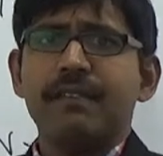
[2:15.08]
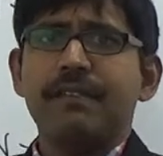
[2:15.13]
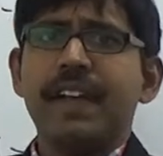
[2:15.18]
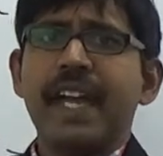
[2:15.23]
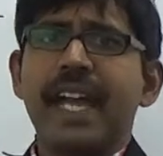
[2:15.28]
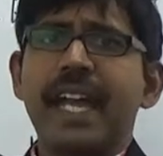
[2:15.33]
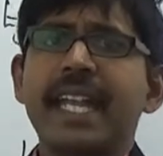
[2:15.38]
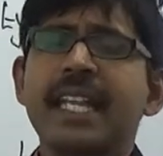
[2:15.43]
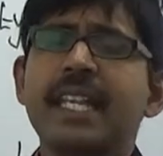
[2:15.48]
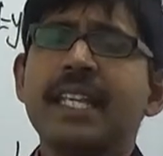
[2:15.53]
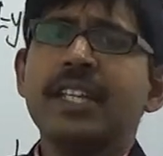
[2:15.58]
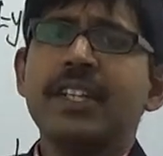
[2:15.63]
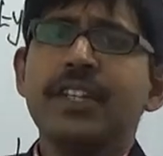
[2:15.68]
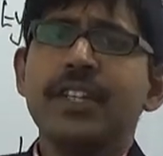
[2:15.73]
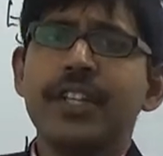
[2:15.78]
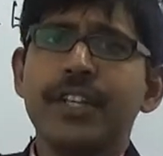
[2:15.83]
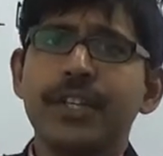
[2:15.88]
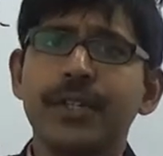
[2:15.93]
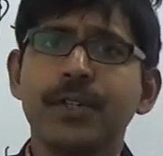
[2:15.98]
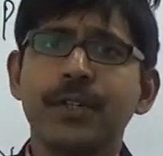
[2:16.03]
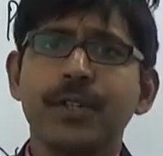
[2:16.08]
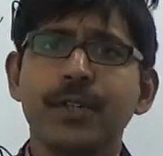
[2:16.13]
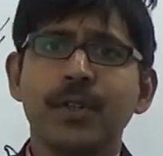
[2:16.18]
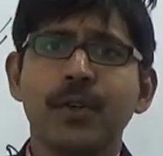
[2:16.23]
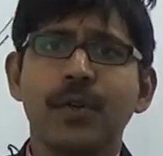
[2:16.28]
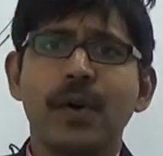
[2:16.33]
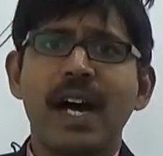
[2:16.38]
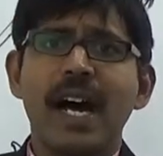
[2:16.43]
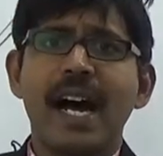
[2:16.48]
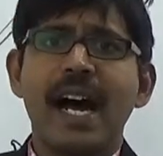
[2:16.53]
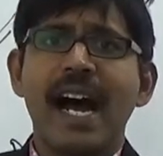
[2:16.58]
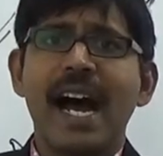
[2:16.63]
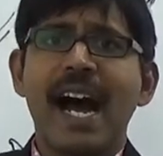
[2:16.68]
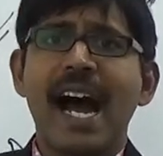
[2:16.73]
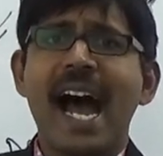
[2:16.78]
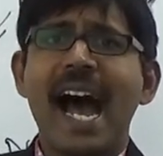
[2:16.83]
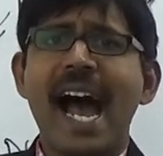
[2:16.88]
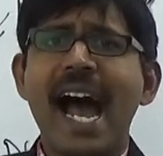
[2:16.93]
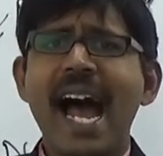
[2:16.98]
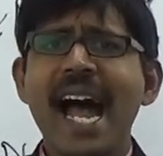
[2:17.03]
when you
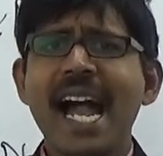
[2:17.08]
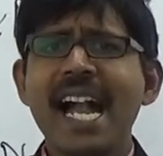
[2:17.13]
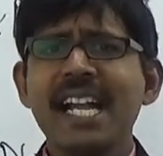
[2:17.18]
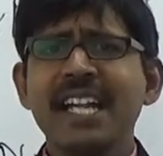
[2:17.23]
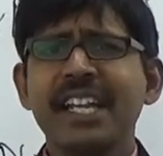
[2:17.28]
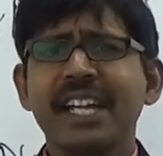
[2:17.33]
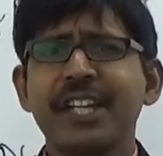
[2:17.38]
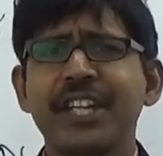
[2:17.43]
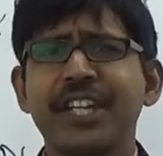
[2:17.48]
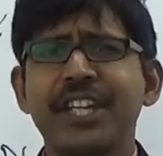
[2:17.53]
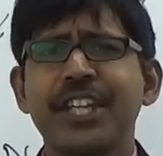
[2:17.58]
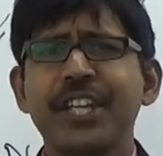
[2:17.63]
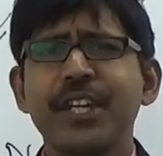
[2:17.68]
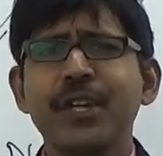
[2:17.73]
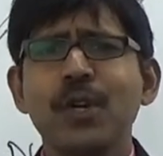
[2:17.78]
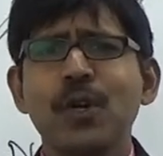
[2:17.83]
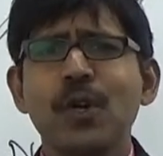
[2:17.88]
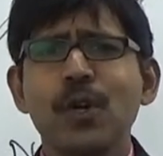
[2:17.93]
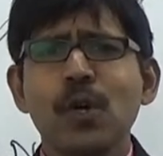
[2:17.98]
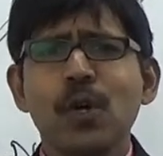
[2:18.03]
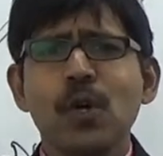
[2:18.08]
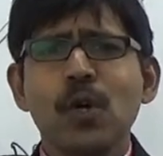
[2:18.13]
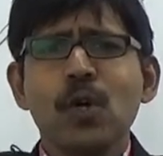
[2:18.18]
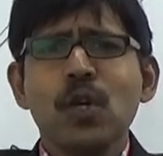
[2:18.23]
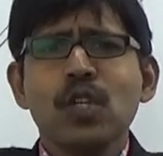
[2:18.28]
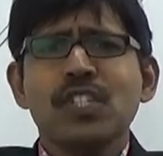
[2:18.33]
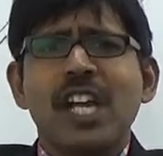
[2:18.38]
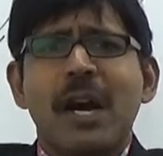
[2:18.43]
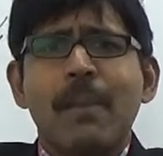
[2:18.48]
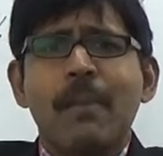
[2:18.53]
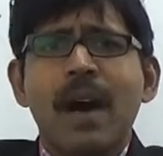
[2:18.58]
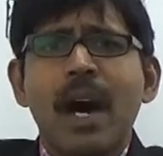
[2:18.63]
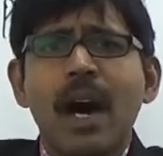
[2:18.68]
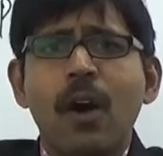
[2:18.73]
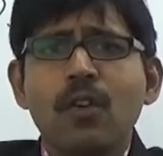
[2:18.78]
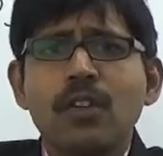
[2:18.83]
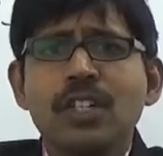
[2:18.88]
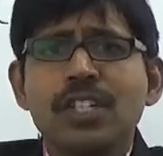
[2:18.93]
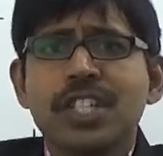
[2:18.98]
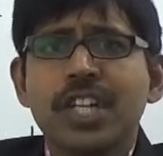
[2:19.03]
add a huge
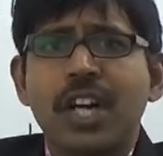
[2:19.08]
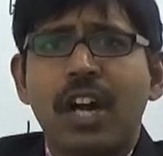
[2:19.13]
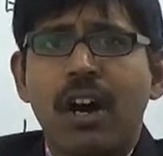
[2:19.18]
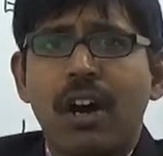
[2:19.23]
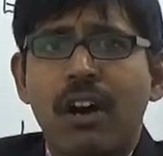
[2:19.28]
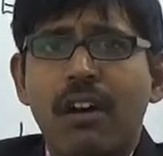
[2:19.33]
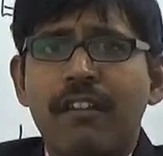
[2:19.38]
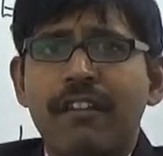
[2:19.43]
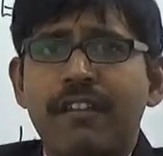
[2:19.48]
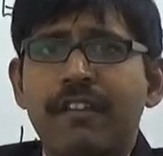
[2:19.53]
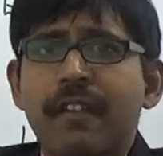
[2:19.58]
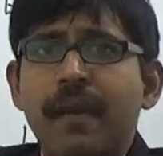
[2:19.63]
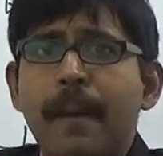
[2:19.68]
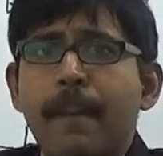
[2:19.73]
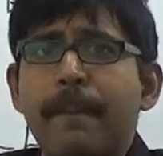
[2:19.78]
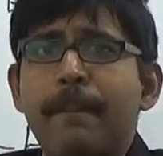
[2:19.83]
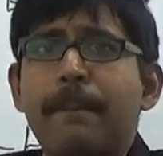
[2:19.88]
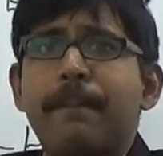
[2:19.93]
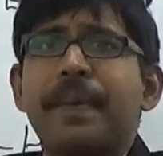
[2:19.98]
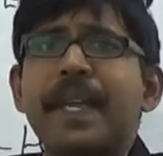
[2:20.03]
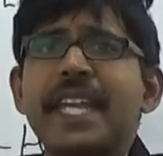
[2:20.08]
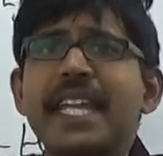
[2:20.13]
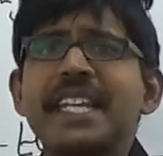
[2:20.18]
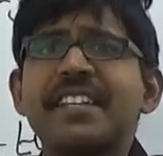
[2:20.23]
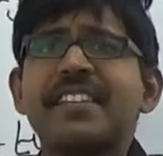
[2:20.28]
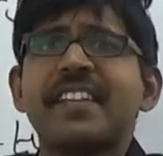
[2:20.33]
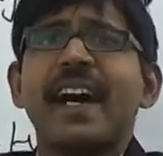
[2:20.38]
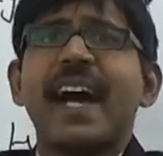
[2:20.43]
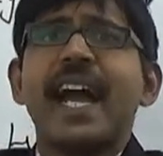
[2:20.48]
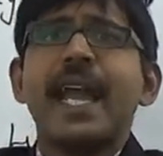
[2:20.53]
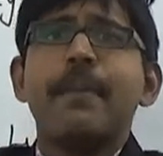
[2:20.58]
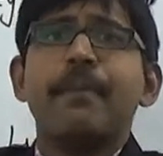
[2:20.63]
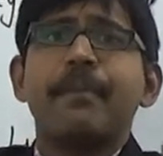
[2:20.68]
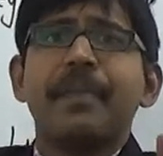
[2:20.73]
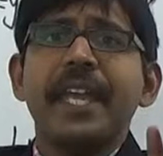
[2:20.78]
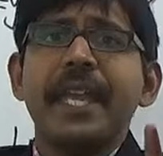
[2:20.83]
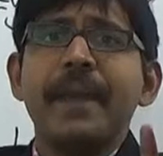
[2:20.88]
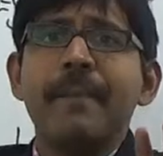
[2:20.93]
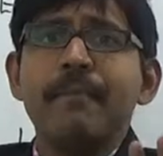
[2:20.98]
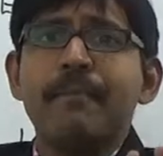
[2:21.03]
amount of
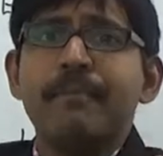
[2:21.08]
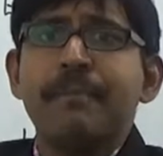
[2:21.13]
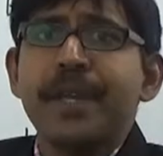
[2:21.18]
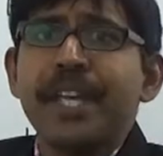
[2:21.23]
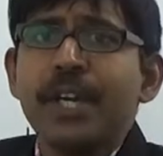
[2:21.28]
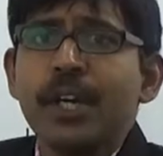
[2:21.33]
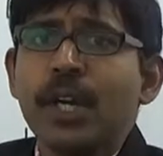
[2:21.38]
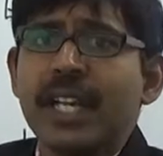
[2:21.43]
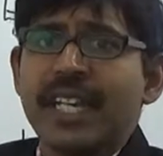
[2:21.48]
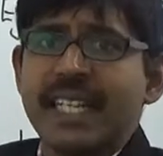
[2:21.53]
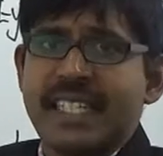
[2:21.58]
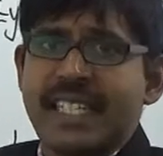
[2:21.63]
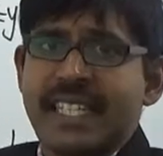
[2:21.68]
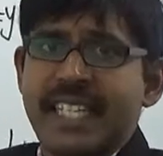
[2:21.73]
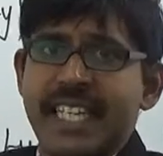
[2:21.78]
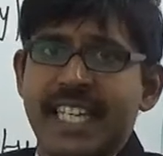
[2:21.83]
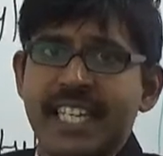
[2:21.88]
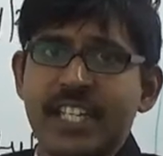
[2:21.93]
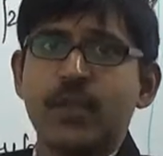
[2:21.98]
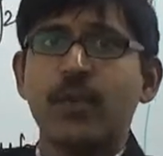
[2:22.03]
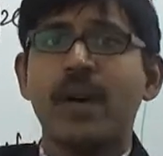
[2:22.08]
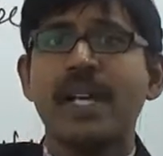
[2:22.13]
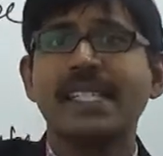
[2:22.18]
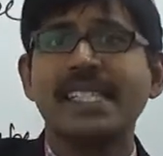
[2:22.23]
p-type impurity to a